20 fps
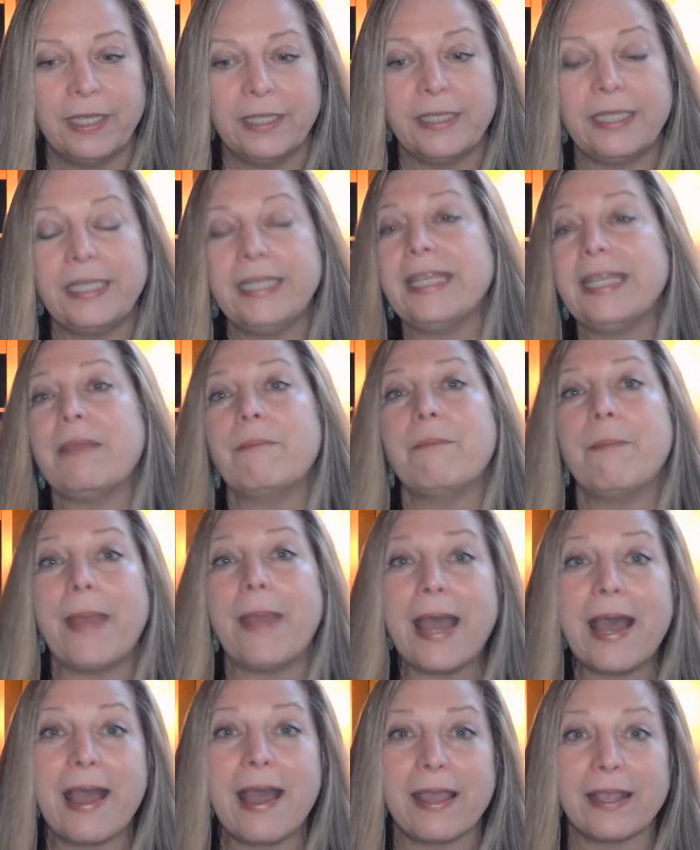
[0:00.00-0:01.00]
Then he came
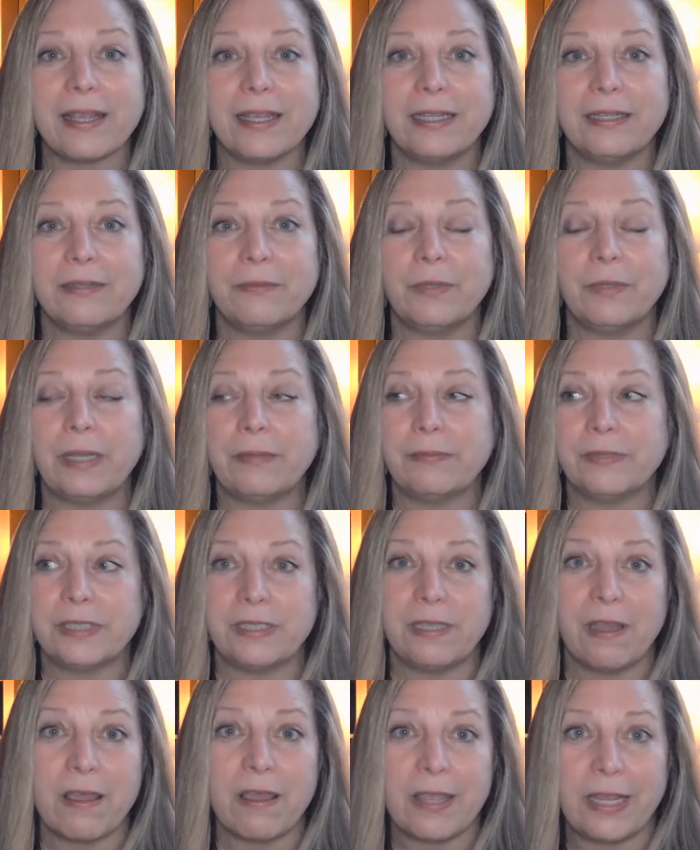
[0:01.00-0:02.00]
back when I
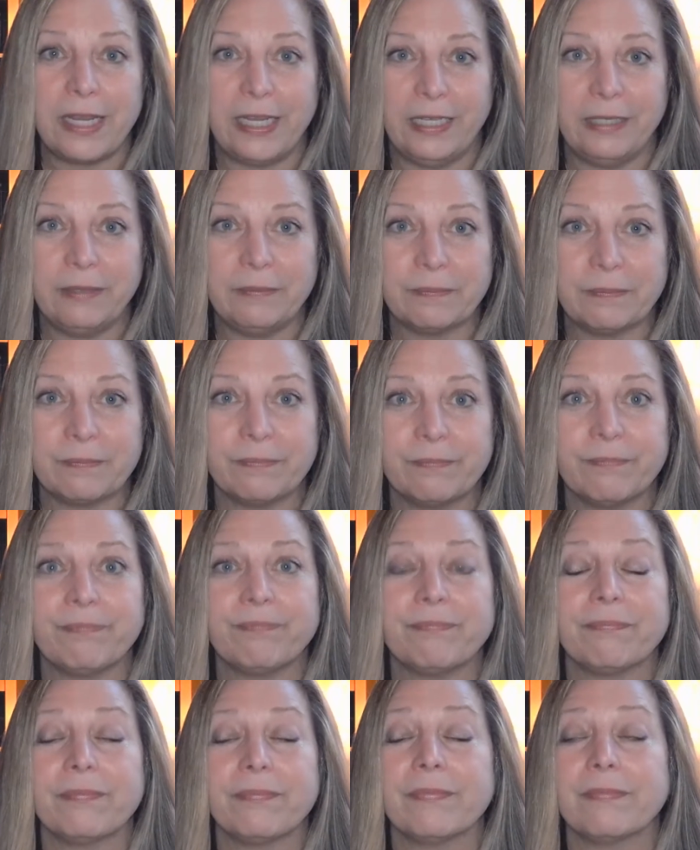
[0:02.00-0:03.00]
was 9
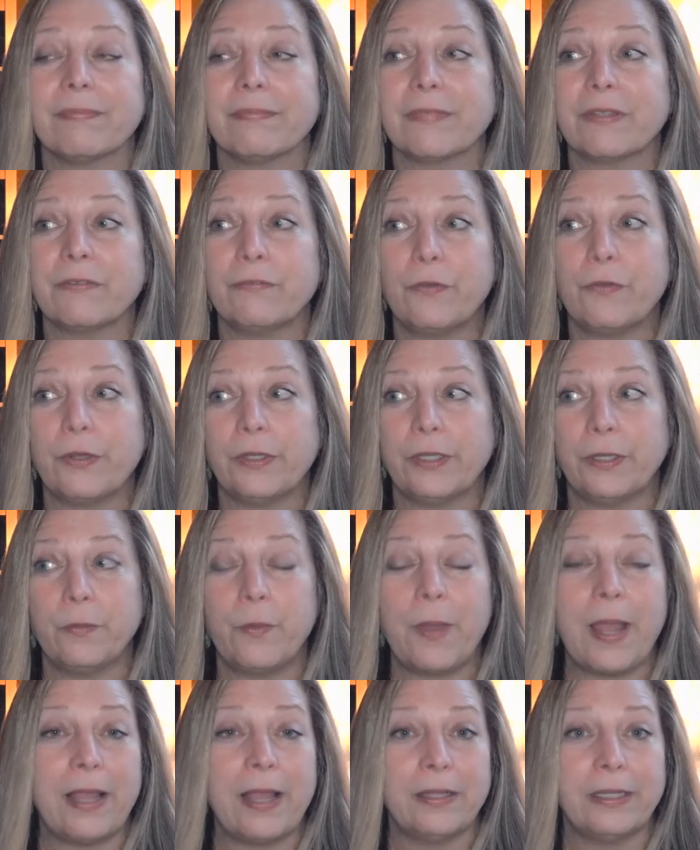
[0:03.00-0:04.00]
for a little
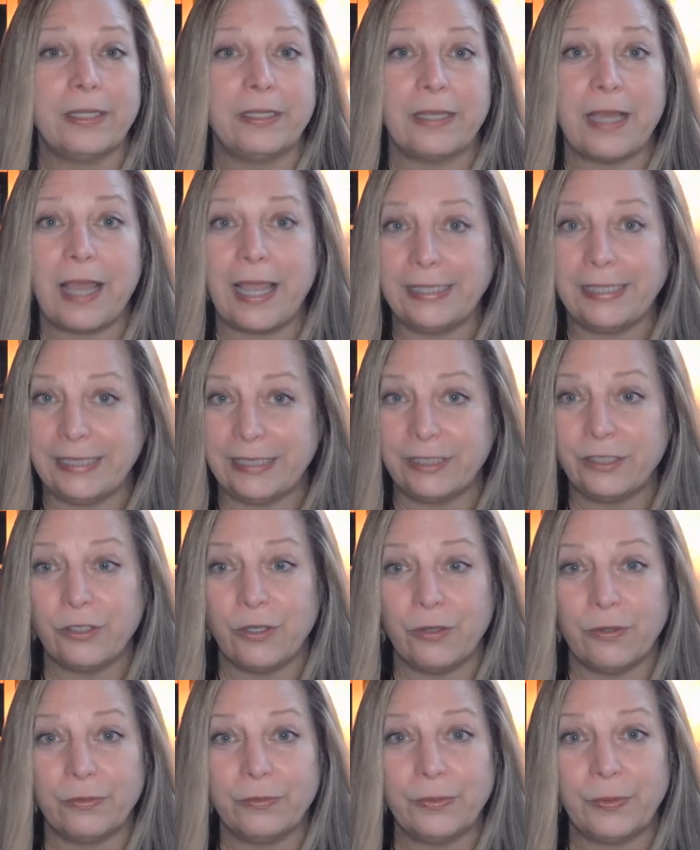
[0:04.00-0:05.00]
while, and I didn't
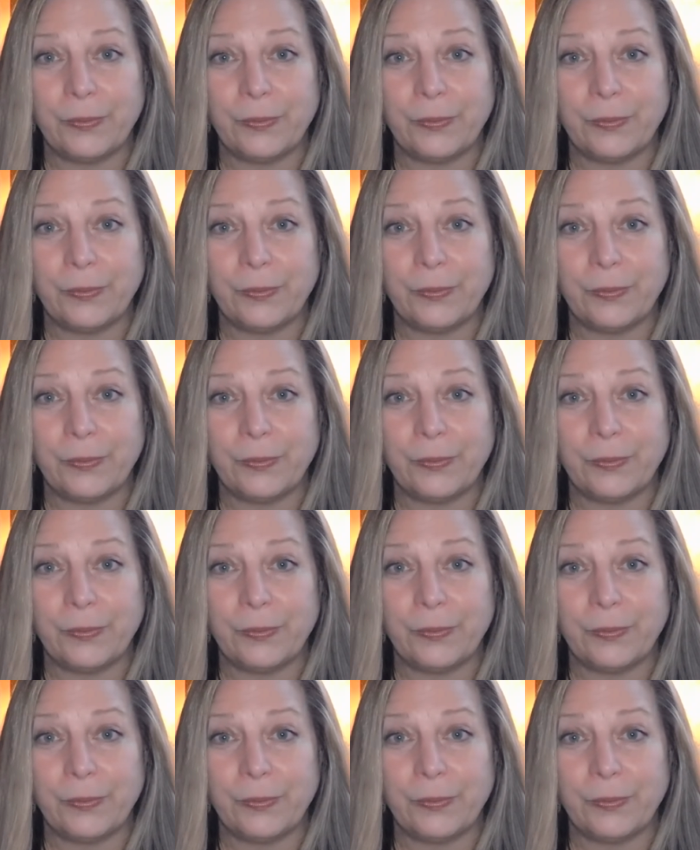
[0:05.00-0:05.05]
know.